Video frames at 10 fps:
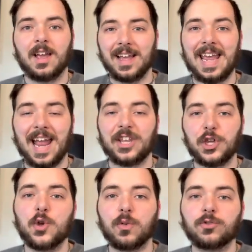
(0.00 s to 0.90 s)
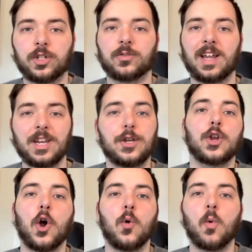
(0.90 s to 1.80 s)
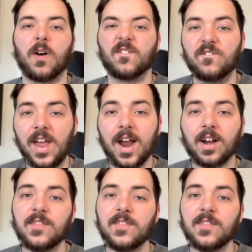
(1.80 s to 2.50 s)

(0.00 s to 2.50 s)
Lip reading: again, you will generate no or very,